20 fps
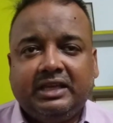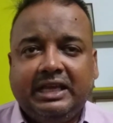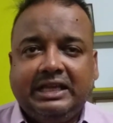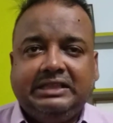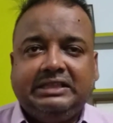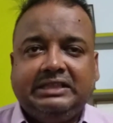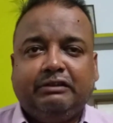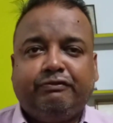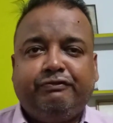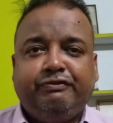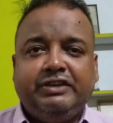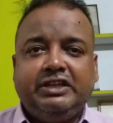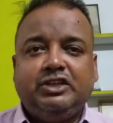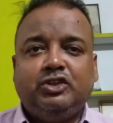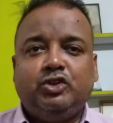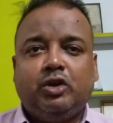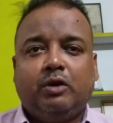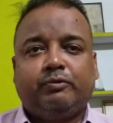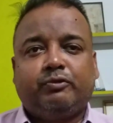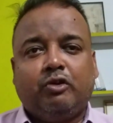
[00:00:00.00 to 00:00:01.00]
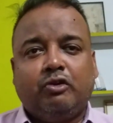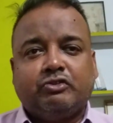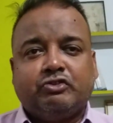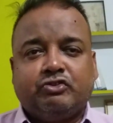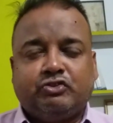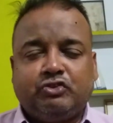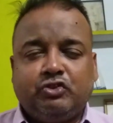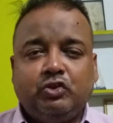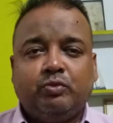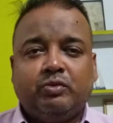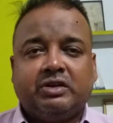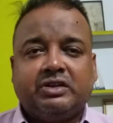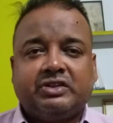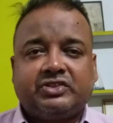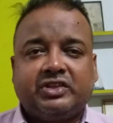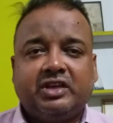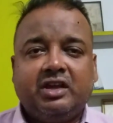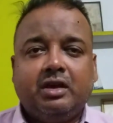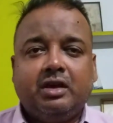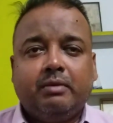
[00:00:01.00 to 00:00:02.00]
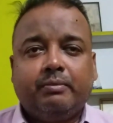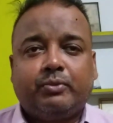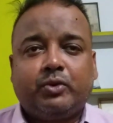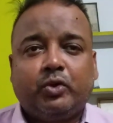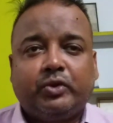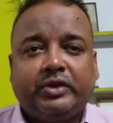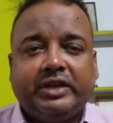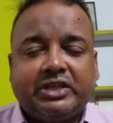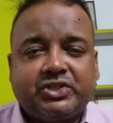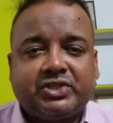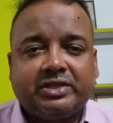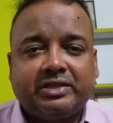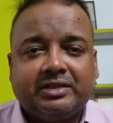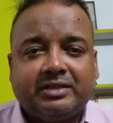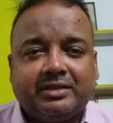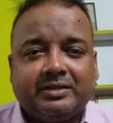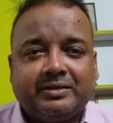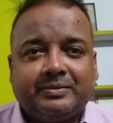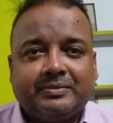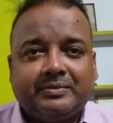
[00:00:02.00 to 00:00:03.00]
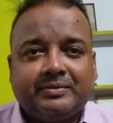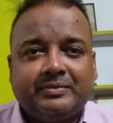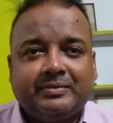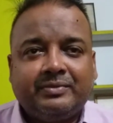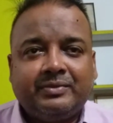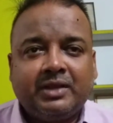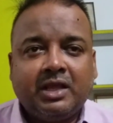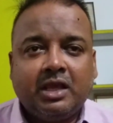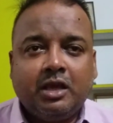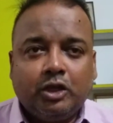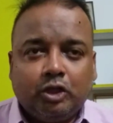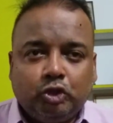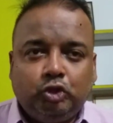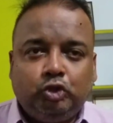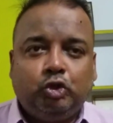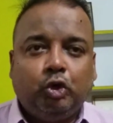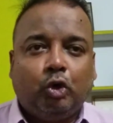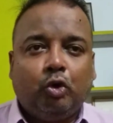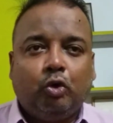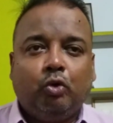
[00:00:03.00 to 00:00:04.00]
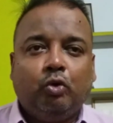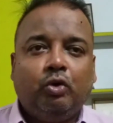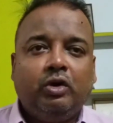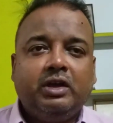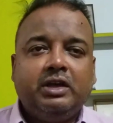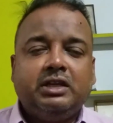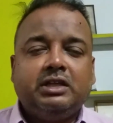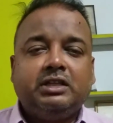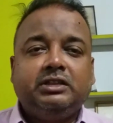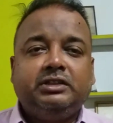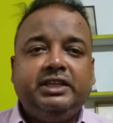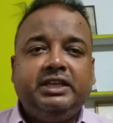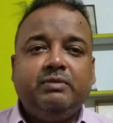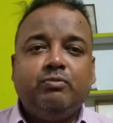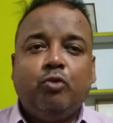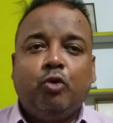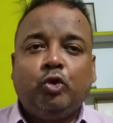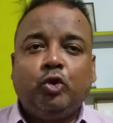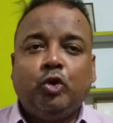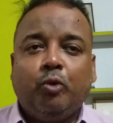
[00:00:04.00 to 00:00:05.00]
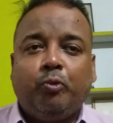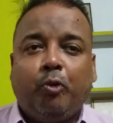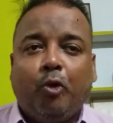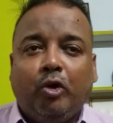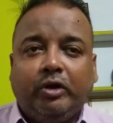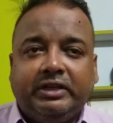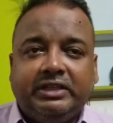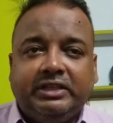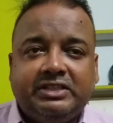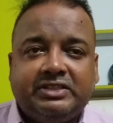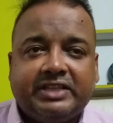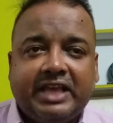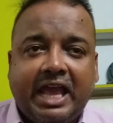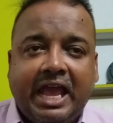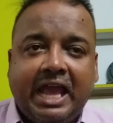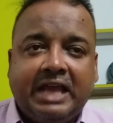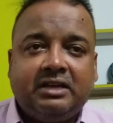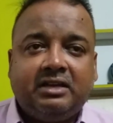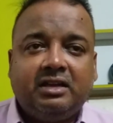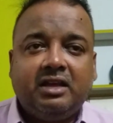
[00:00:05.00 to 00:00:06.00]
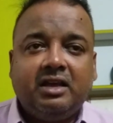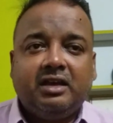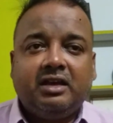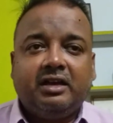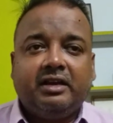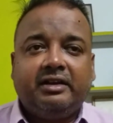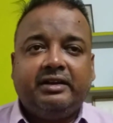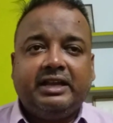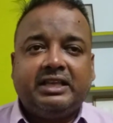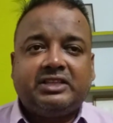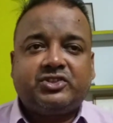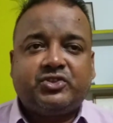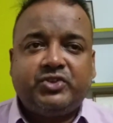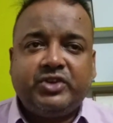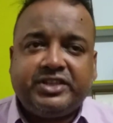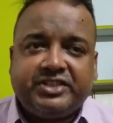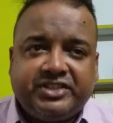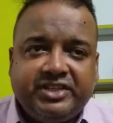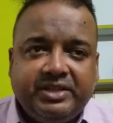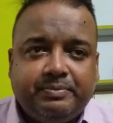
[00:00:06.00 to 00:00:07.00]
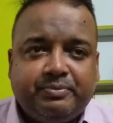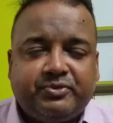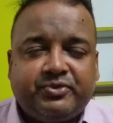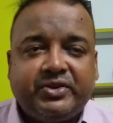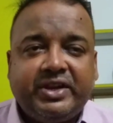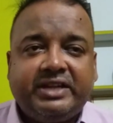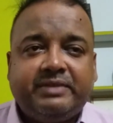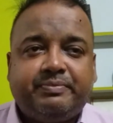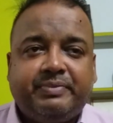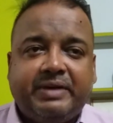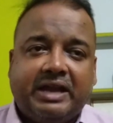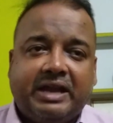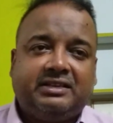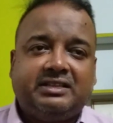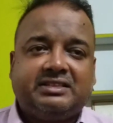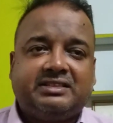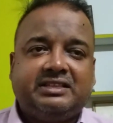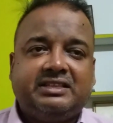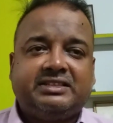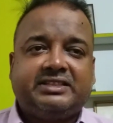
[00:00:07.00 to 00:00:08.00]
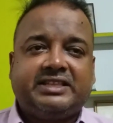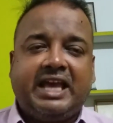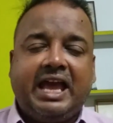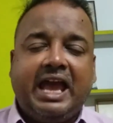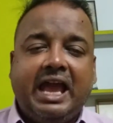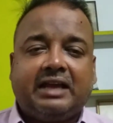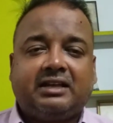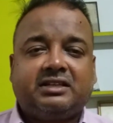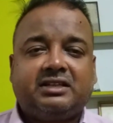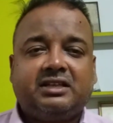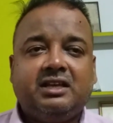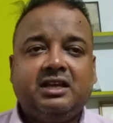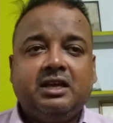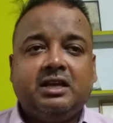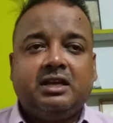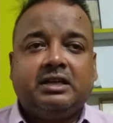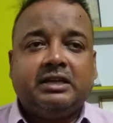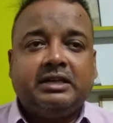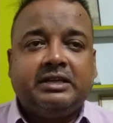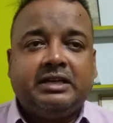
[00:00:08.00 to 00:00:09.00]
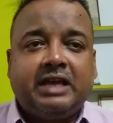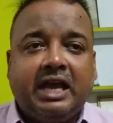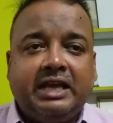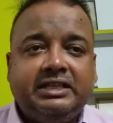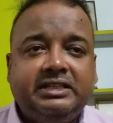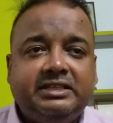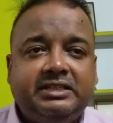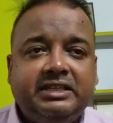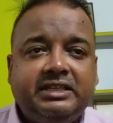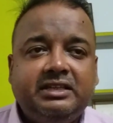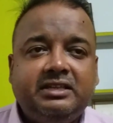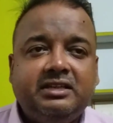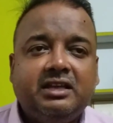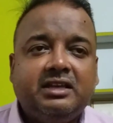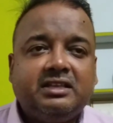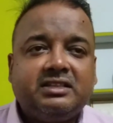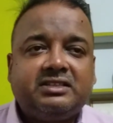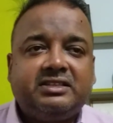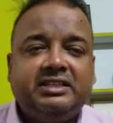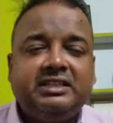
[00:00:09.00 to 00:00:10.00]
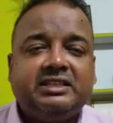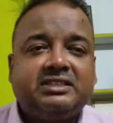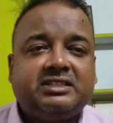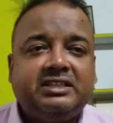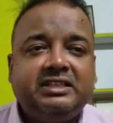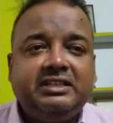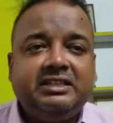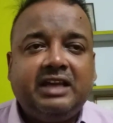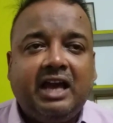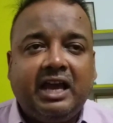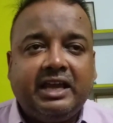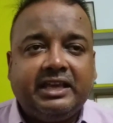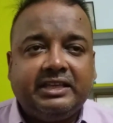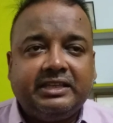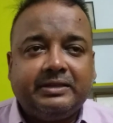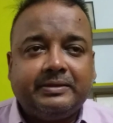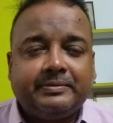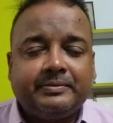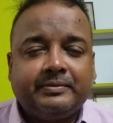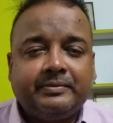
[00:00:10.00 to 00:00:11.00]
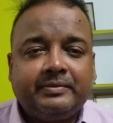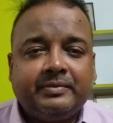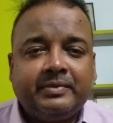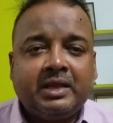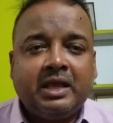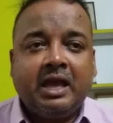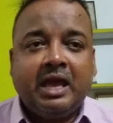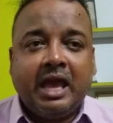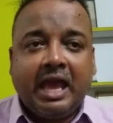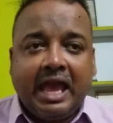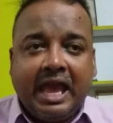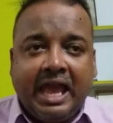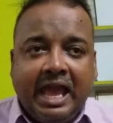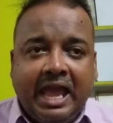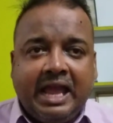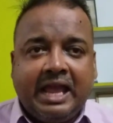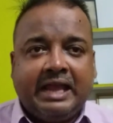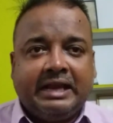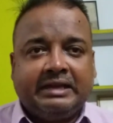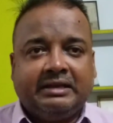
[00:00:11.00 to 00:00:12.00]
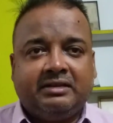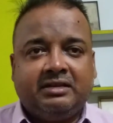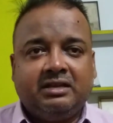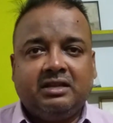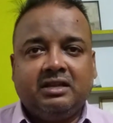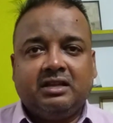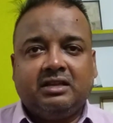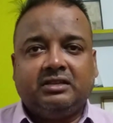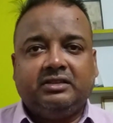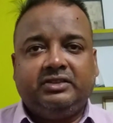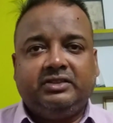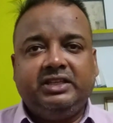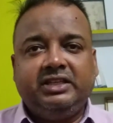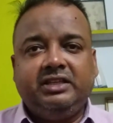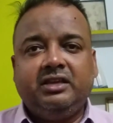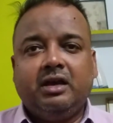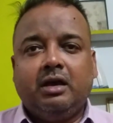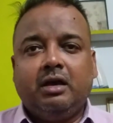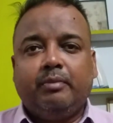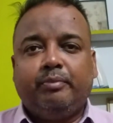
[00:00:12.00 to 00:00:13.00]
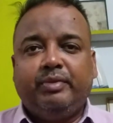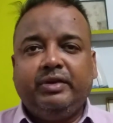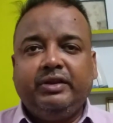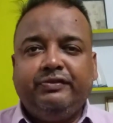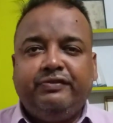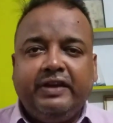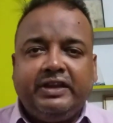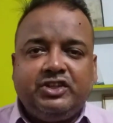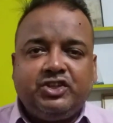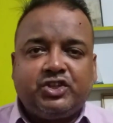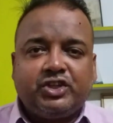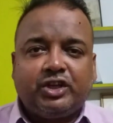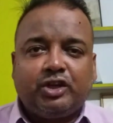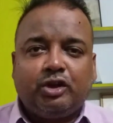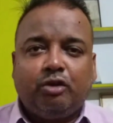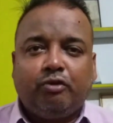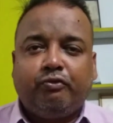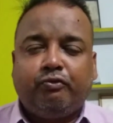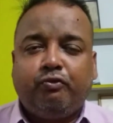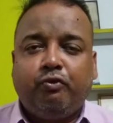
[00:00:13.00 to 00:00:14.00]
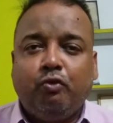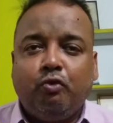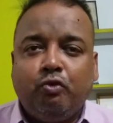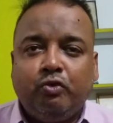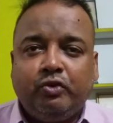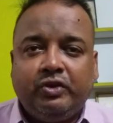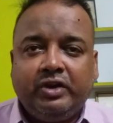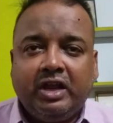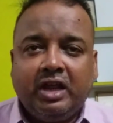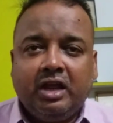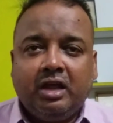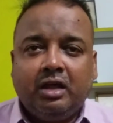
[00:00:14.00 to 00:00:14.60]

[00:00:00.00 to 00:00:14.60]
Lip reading: in the field of consumers protection, though the Monopolies and Restrictive Trade Practices Act 1969 and the Prevention of Food